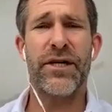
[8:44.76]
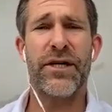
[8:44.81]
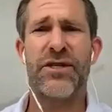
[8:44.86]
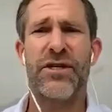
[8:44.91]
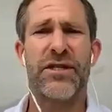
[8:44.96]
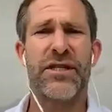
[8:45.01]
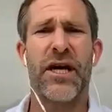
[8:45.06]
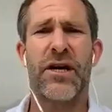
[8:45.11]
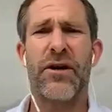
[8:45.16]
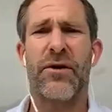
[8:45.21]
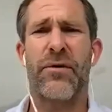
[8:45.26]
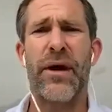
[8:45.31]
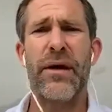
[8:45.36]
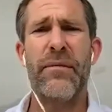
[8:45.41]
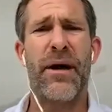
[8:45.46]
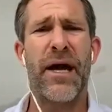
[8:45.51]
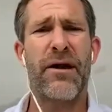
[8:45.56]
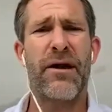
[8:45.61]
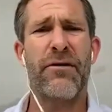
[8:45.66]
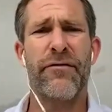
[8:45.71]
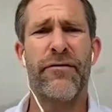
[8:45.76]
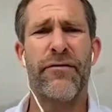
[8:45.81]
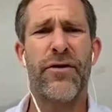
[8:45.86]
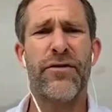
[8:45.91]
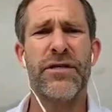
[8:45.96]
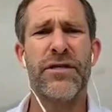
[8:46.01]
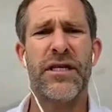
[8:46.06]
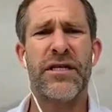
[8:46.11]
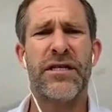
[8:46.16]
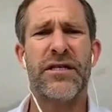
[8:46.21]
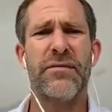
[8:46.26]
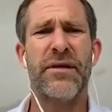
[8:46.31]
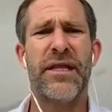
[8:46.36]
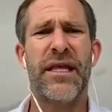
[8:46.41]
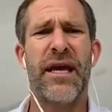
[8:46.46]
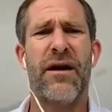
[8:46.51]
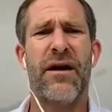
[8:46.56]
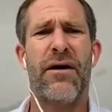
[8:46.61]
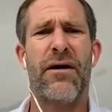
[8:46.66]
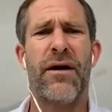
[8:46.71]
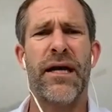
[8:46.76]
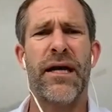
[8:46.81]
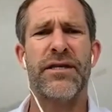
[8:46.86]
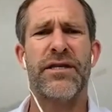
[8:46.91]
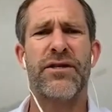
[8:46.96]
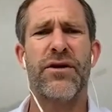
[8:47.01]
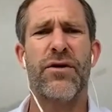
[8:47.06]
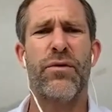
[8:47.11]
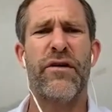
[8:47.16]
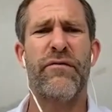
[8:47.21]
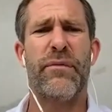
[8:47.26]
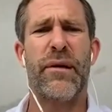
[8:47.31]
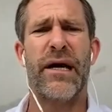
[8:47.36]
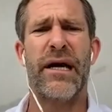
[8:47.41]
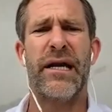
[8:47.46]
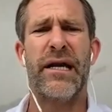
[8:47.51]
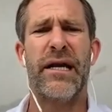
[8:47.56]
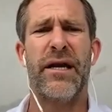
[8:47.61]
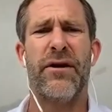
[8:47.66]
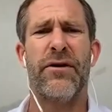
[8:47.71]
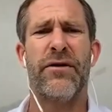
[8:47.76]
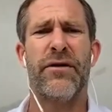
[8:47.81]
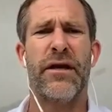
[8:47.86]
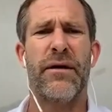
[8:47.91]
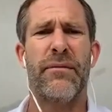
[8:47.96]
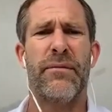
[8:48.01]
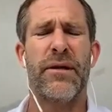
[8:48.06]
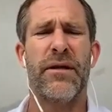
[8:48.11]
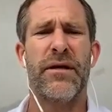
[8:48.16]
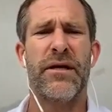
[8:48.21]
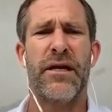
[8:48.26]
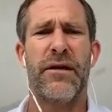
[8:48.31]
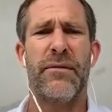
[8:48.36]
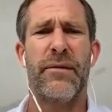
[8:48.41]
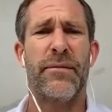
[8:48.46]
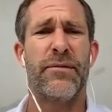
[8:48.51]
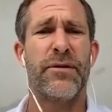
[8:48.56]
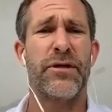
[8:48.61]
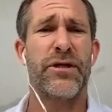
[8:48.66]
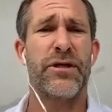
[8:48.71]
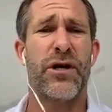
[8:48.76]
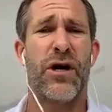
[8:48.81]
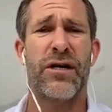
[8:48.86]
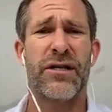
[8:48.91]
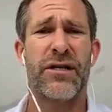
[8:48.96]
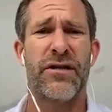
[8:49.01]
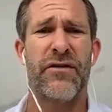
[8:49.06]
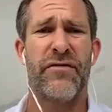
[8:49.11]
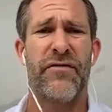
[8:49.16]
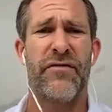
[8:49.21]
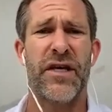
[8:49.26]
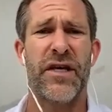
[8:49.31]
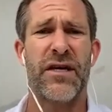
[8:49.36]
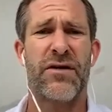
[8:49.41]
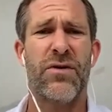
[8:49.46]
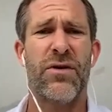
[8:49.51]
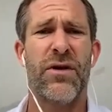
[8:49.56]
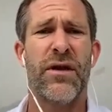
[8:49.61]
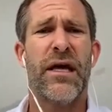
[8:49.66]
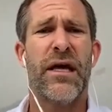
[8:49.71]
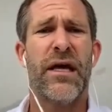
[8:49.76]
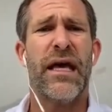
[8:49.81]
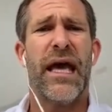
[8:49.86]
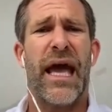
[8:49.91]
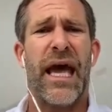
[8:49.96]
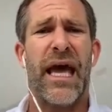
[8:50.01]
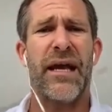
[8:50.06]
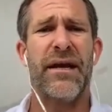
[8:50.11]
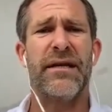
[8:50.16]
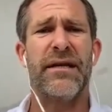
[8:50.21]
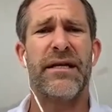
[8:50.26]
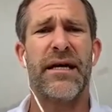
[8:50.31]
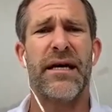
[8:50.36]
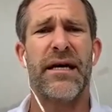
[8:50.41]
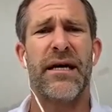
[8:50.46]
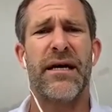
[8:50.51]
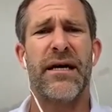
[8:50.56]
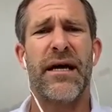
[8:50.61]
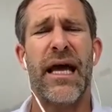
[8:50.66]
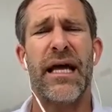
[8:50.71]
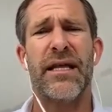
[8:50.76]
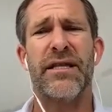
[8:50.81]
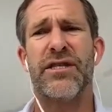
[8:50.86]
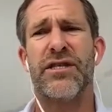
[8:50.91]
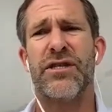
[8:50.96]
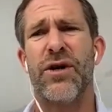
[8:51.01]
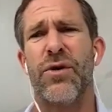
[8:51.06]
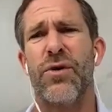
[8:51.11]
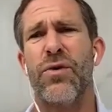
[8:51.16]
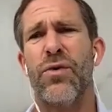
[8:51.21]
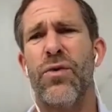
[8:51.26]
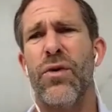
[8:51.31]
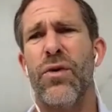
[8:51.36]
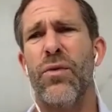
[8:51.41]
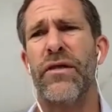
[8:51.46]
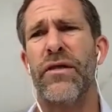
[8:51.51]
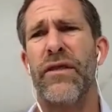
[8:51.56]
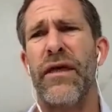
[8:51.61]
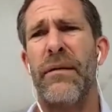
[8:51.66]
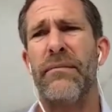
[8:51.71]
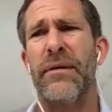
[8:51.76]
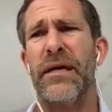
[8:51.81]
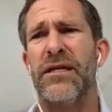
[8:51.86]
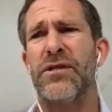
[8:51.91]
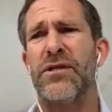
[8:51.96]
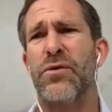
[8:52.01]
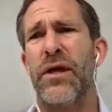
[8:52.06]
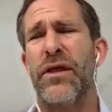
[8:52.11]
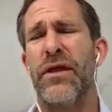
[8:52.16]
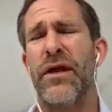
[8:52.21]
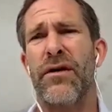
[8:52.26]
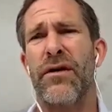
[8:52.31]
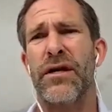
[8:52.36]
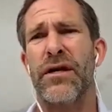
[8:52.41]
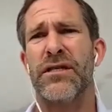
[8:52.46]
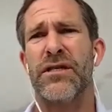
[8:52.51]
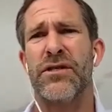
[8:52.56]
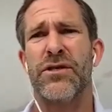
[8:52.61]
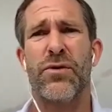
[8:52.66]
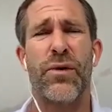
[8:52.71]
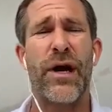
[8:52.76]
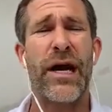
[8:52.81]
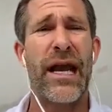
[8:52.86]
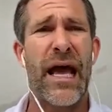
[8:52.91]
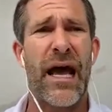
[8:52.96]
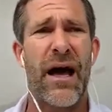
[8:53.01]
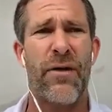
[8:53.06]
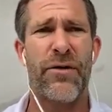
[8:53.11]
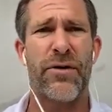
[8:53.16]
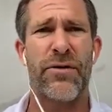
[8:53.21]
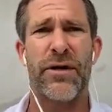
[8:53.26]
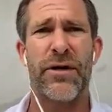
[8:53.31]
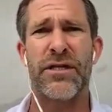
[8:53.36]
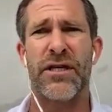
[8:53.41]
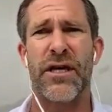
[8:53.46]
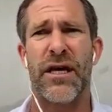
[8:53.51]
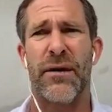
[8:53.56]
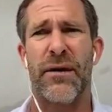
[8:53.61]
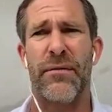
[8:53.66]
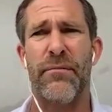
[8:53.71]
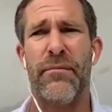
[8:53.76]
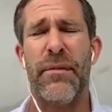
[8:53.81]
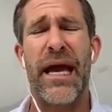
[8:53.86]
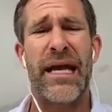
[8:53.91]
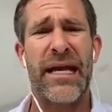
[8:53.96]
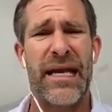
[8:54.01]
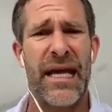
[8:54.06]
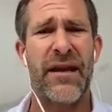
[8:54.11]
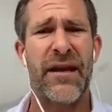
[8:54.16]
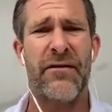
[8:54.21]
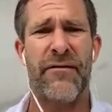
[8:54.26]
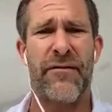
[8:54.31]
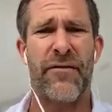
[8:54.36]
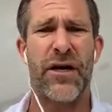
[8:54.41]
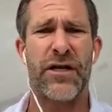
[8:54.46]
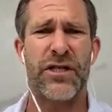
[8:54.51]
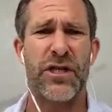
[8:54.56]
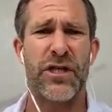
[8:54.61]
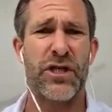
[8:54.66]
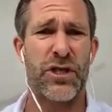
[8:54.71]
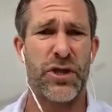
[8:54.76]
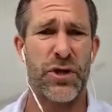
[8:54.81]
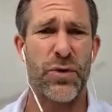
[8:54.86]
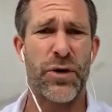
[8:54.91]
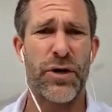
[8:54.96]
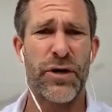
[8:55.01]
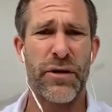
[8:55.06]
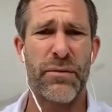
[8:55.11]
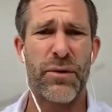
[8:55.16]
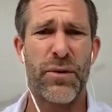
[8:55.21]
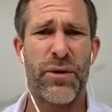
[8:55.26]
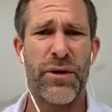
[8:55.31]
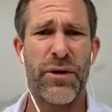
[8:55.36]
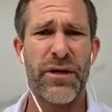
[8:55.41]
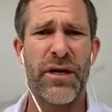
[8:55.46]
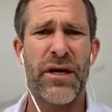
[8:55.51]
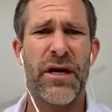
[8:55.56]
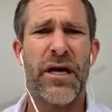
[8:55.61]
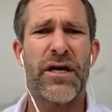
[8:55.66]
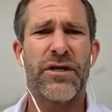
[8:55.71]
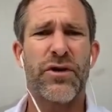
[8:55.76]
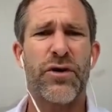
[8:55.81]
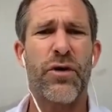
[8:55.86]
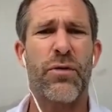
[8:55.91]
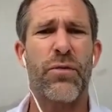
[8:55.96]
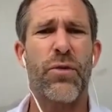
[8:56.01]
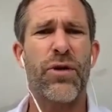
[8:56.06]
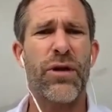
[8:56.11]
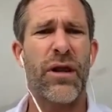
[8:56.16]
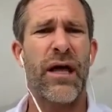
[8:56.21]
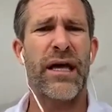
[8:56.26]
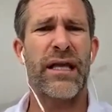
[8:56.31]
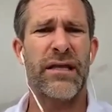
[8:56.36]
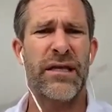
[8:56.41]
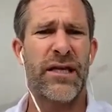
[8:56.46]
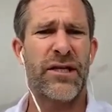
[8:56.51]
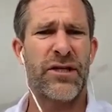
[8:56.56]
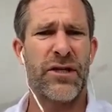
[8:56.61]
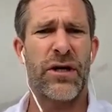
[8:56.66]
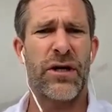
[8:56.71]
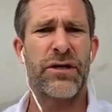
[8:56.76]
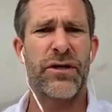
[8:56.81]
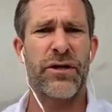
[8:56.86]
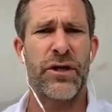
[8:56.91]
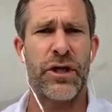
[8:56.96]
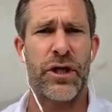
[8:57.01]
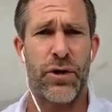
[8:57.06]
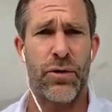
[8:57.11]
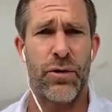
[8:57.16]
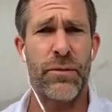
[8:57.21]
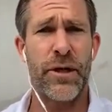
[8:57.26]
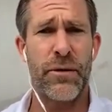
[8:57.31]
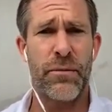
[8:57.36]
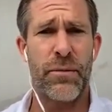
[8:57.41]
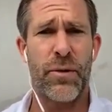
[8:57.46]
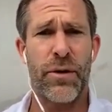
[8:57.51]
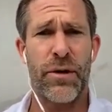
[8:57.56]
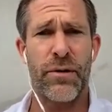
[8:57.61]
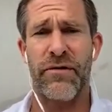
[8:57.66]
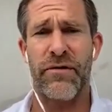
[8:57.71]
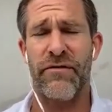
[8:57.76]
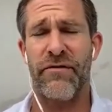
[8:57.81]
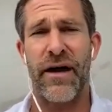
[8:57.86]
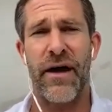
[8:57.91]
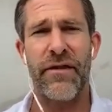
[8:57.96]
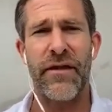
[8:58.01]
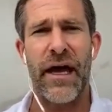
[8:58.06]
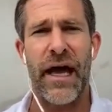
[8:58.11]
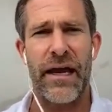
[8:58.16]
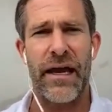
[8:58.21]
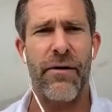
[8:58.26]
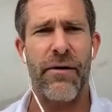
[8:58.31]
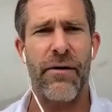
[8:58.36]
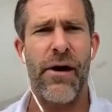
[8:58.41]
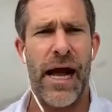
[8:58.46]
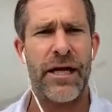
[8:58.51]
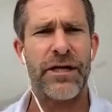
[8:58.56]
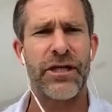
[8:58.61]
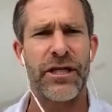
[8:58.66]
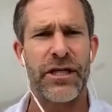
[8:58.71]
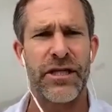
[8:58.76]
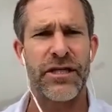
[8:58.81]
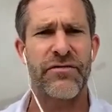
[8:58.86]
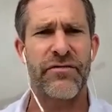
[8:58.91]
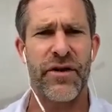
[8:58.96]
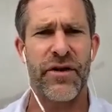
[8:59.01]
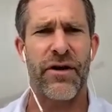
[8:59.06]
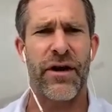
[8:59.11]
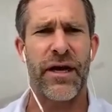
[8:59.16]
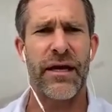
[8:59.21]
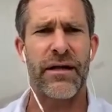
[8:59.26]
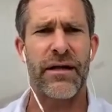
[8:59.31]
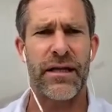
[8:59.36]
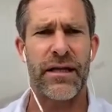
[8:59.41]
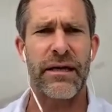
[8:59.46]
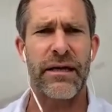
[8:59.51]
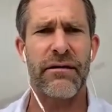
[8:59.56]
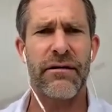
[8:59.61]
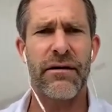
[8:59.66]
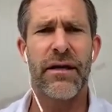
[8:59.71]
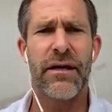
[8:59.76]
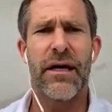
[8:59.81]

It's got a great microphone system in there. And so we pioneered the ability to be able to talk to the vehicle. And so what that means so right now there is mandated for us a steward aboard. So you're more likely to talk to the human aboard. We found that interaction is very clear.